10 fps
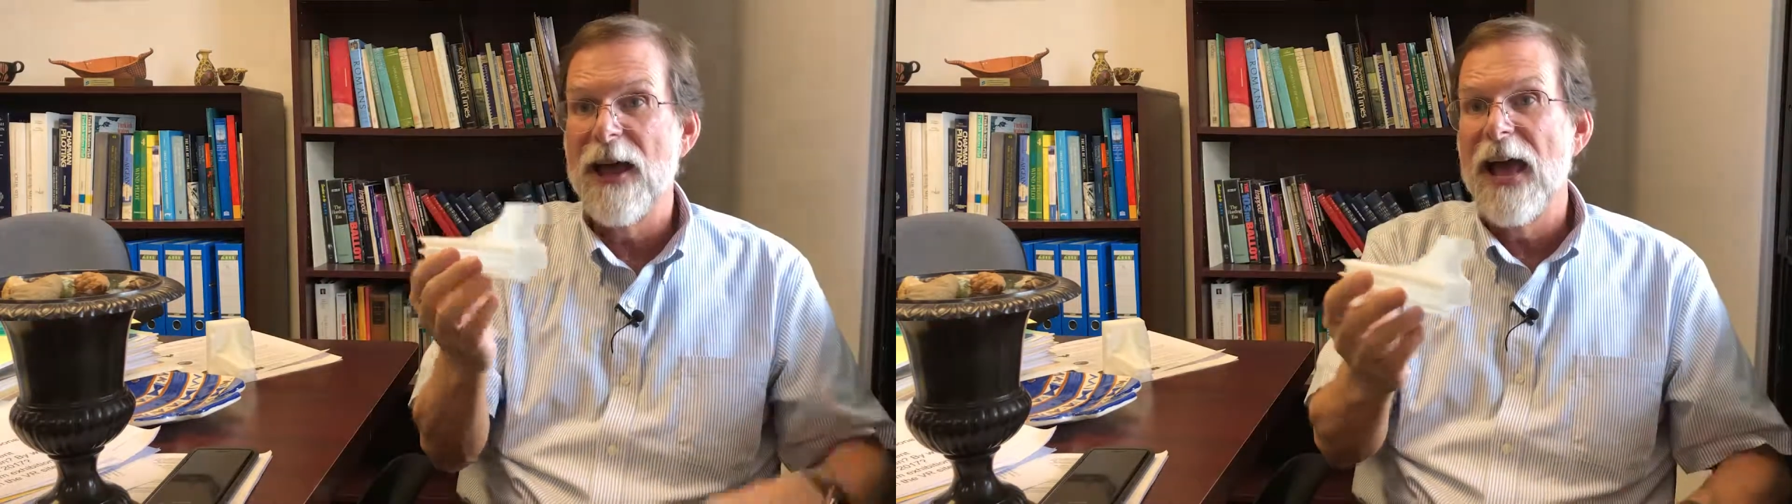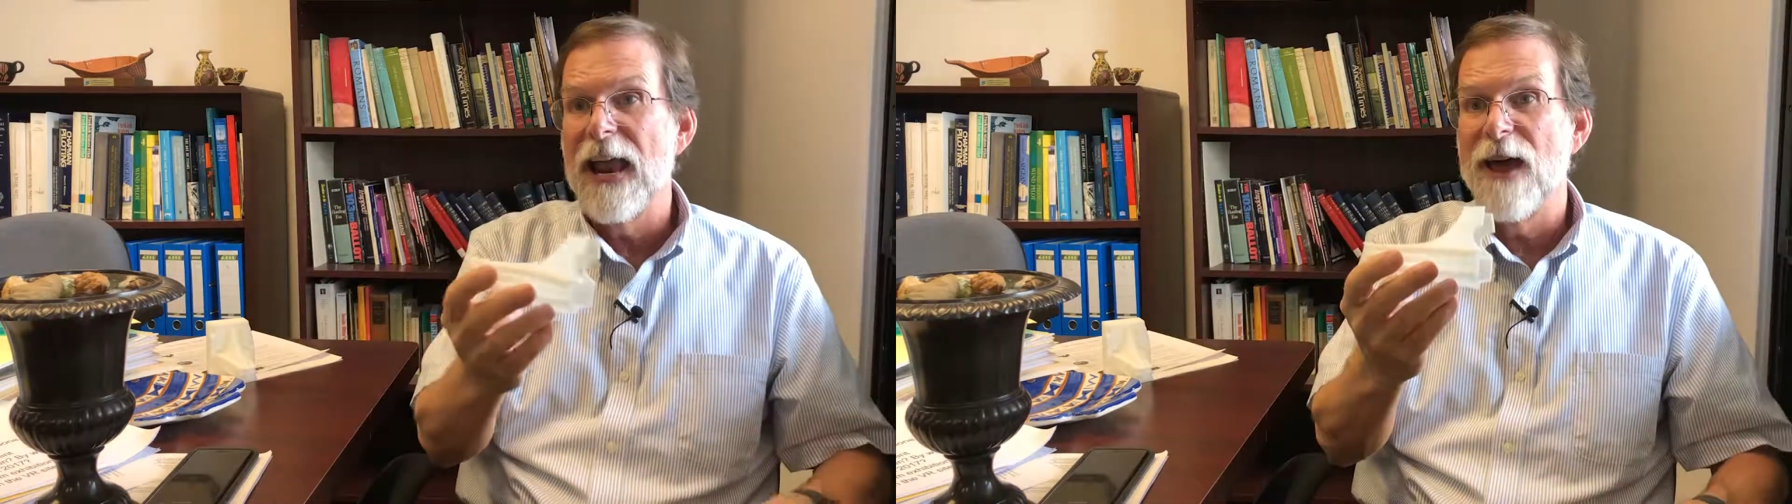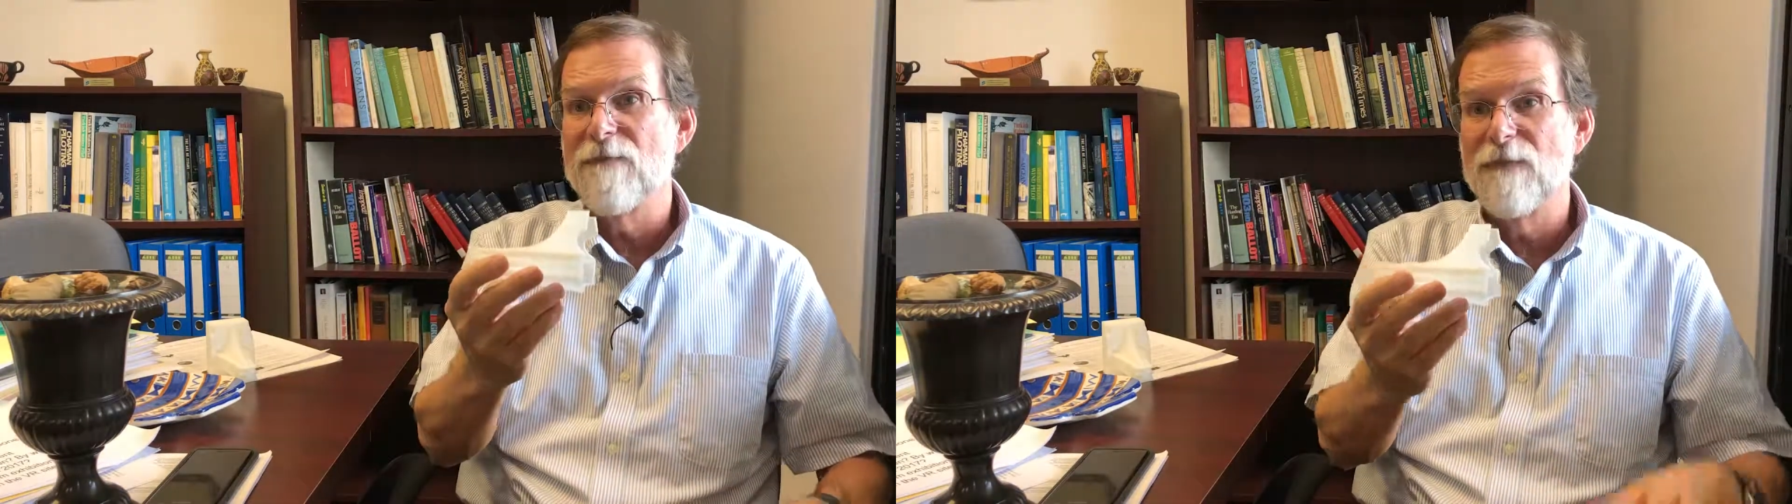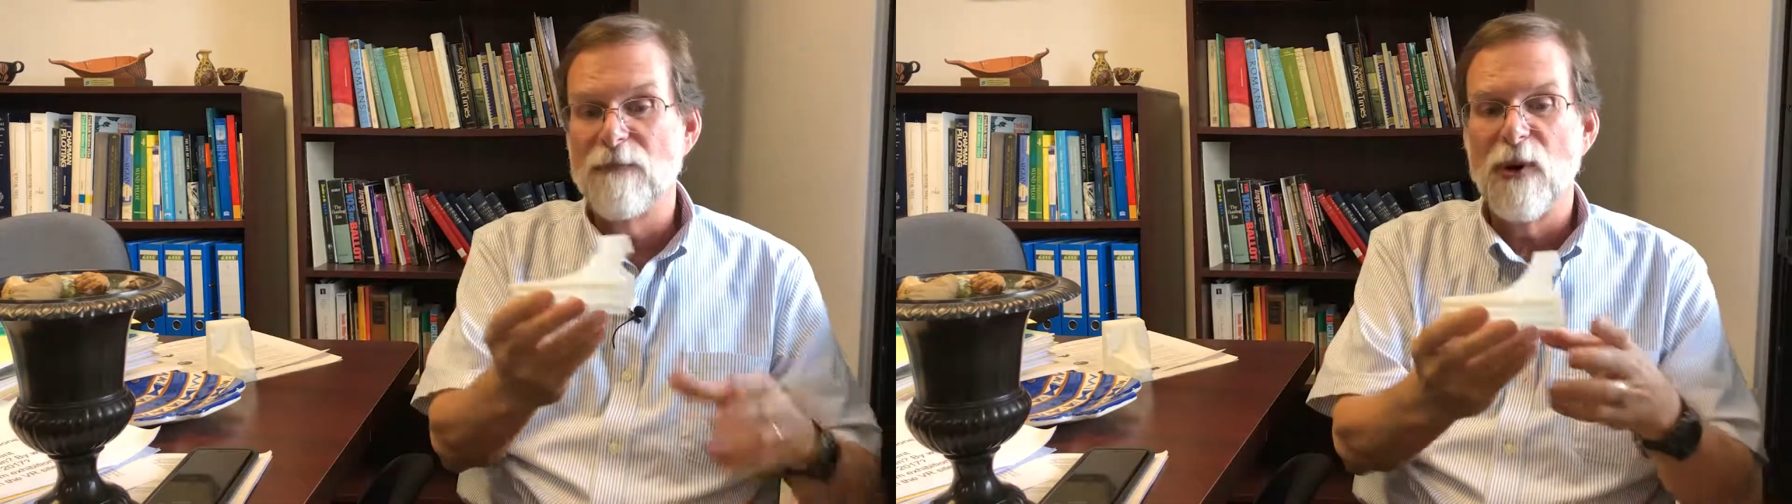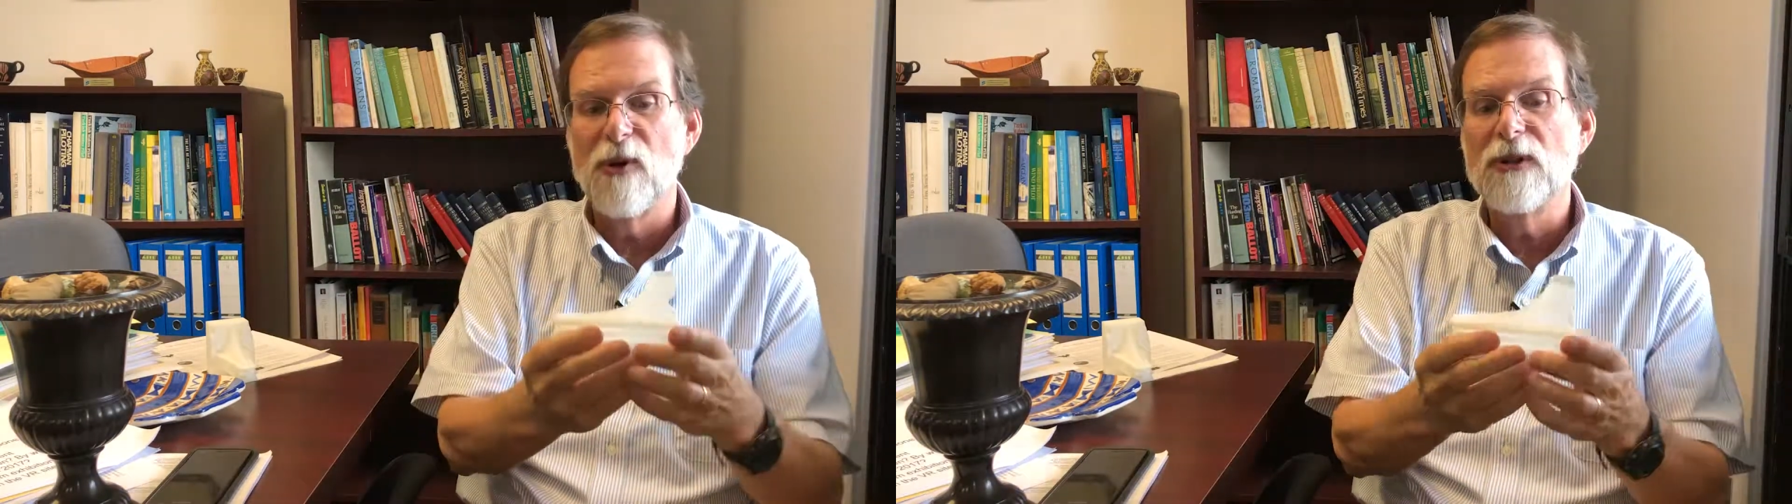and I
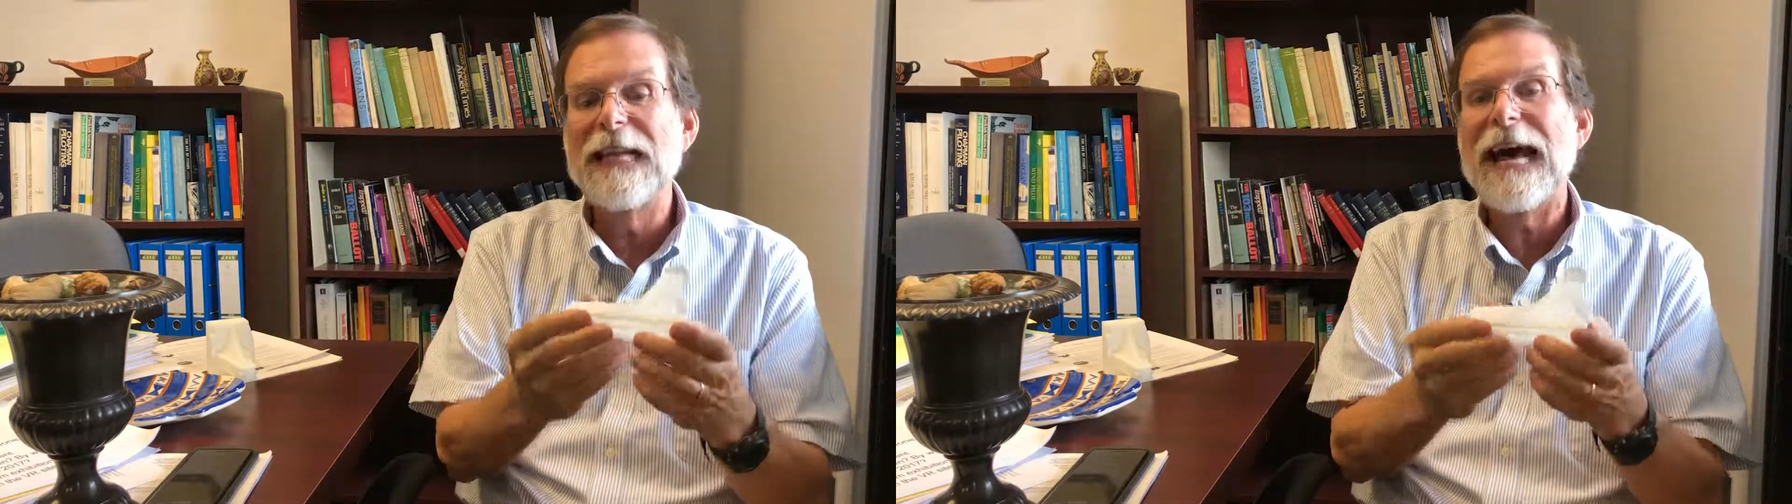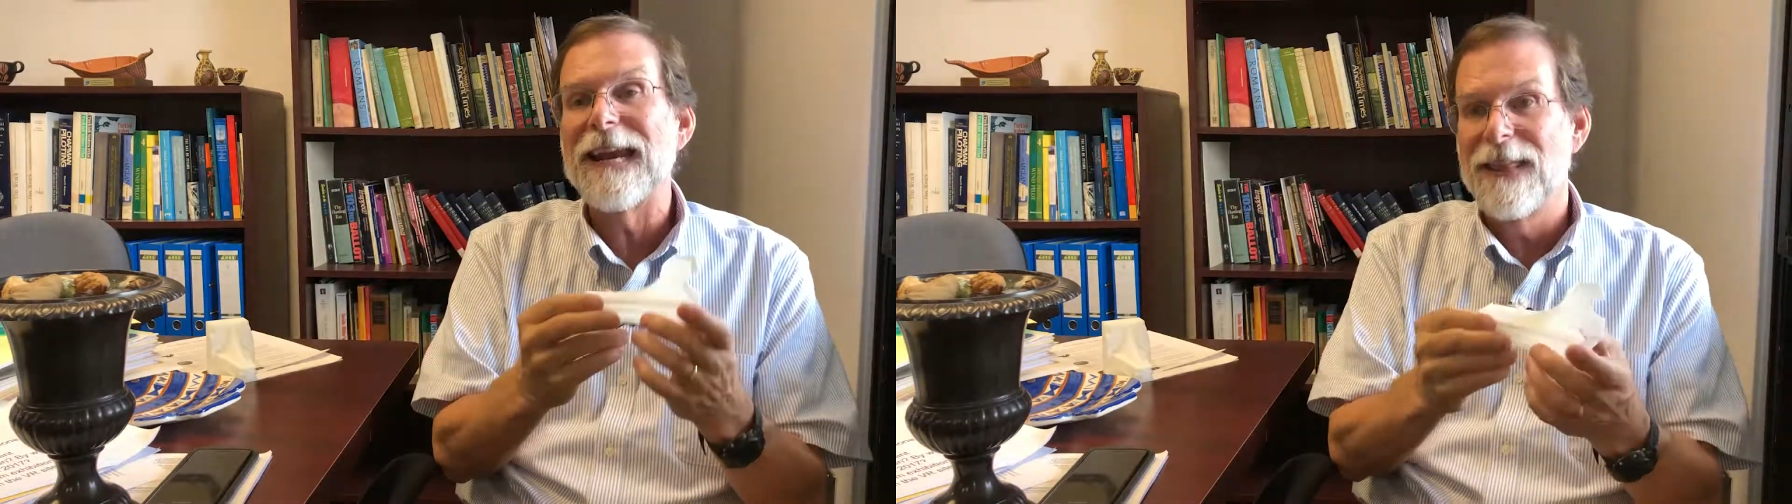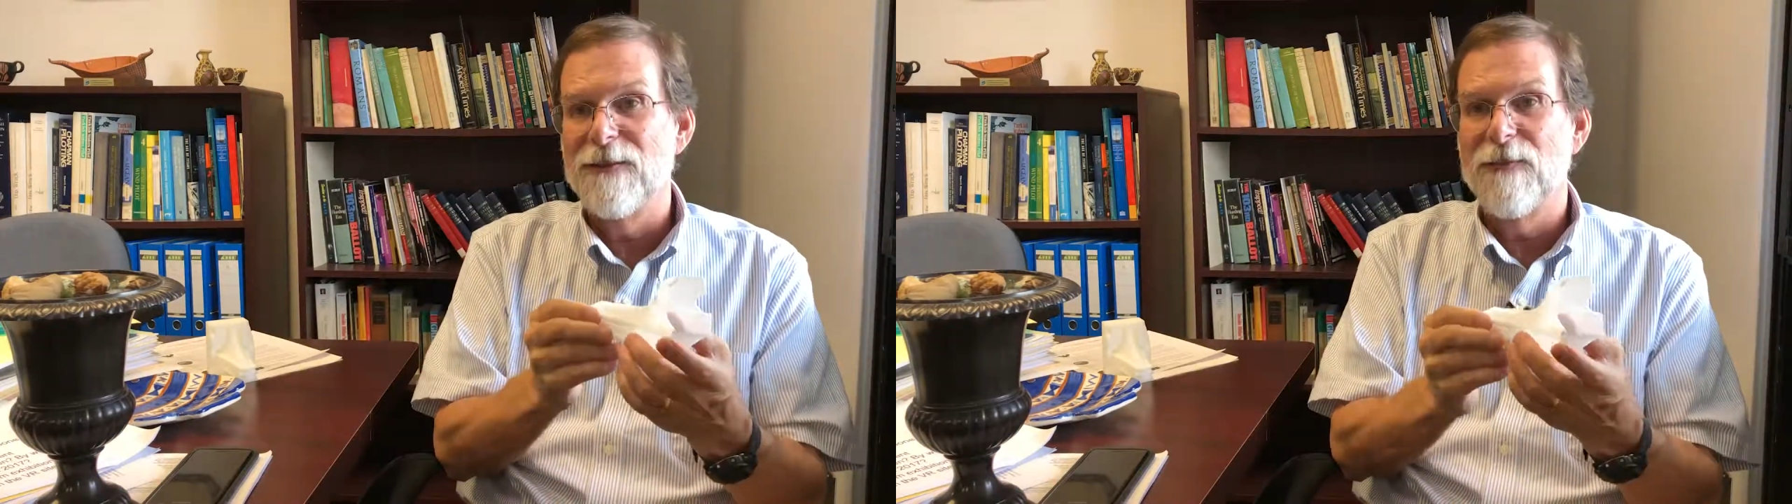pulled it out of the